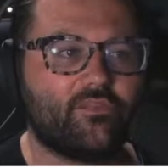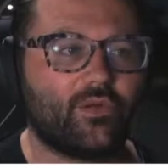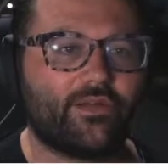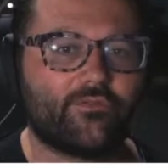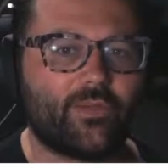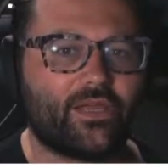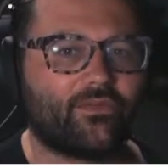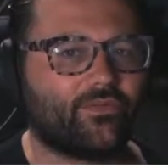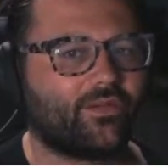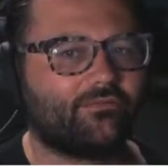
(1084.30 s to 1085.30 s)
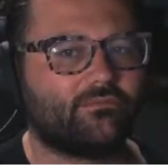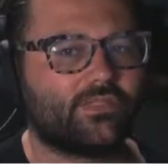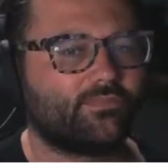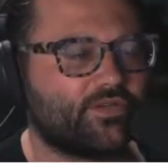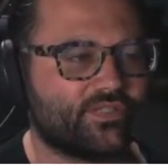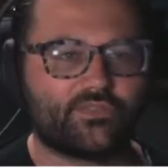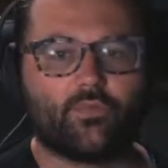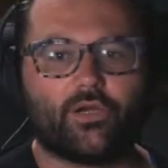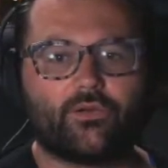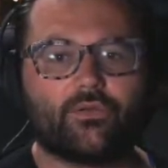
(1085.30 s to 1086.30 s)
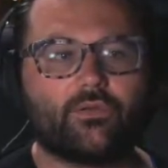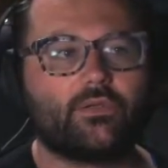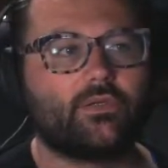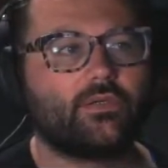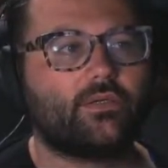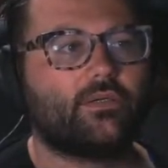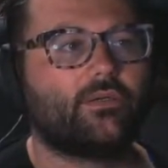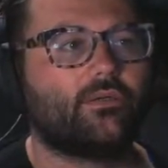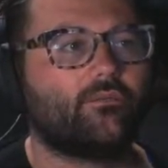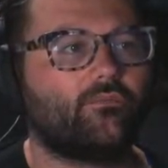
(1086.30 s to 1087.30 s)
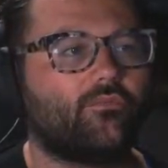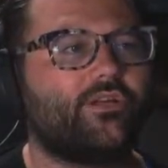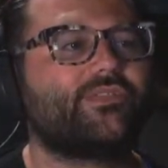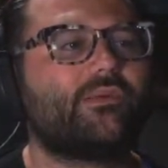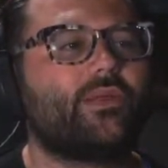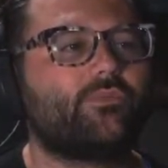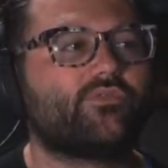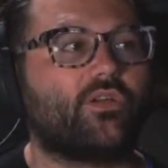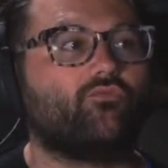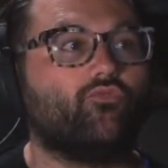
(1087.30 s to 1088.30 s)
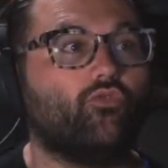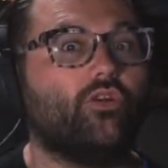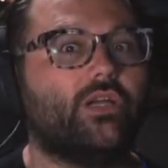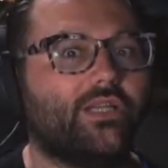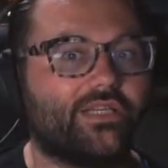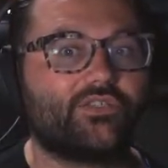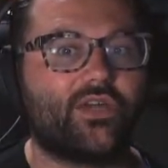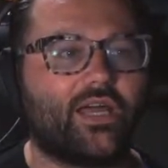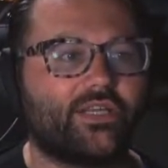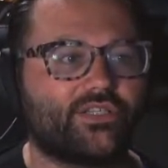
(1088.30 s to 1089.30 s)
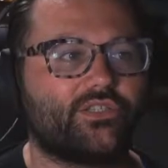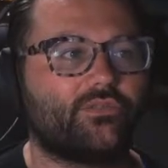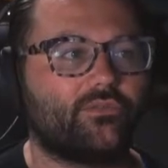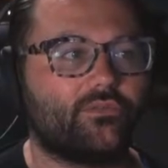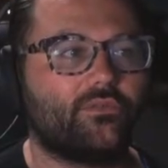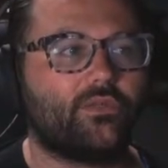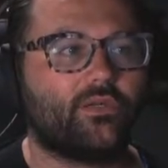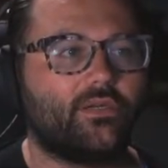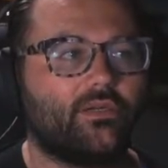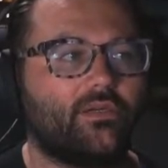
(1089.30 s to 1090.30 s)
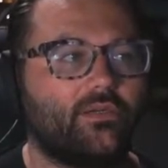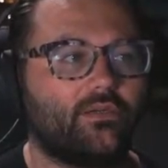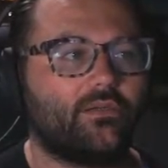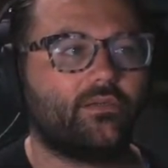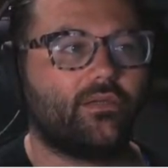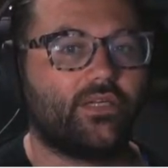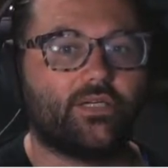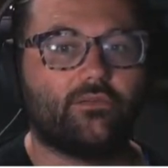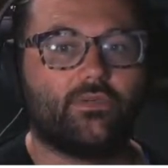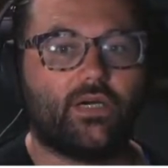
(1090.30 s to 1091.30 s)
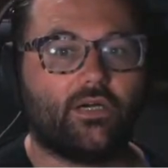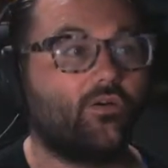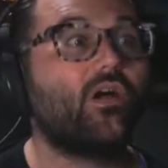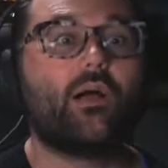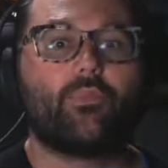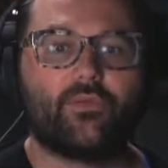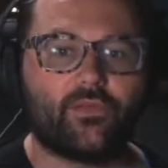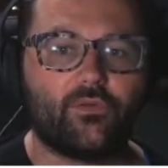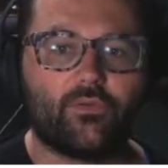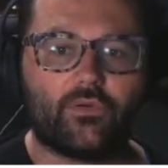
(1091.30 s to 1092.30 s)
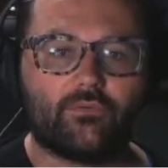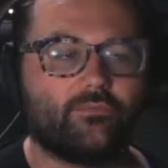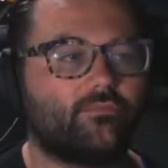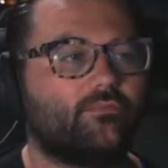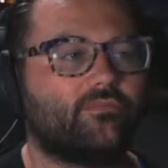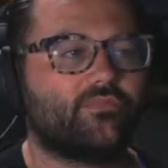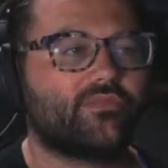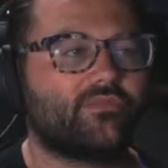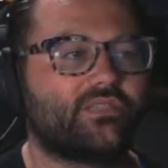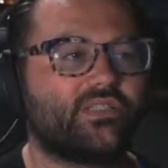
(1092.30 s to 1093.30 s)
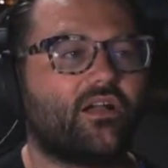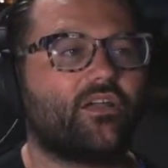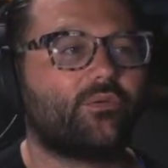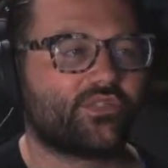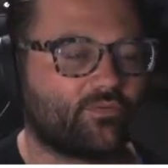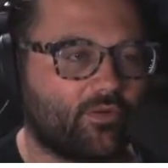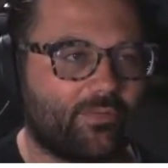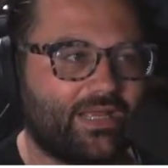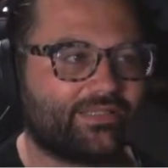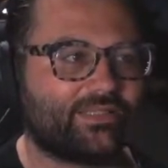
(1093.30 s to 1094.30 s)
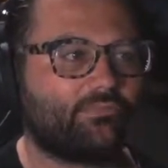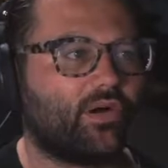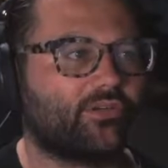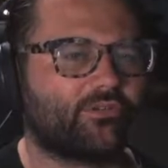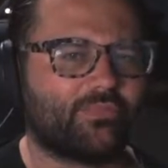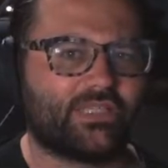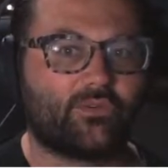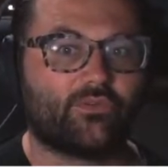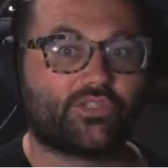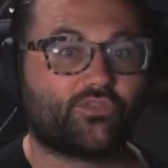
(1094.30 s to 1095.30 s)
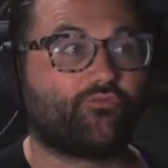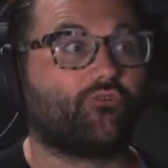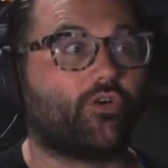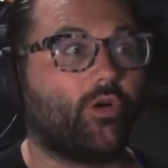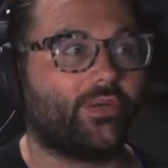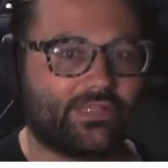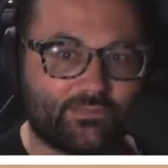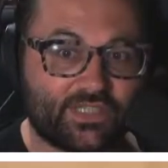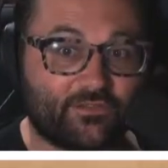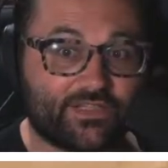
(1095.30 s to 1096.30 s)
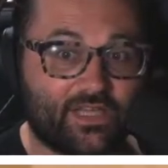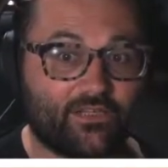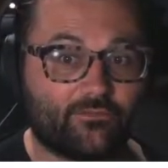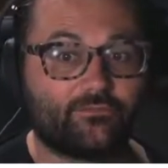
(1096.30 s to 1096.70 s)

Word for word: you right off the bat. You think, this person's weird. What if somebody was like really trying to, you know, hook up with you, or saw you as a romantic partner, but they were just throwing themselves at you?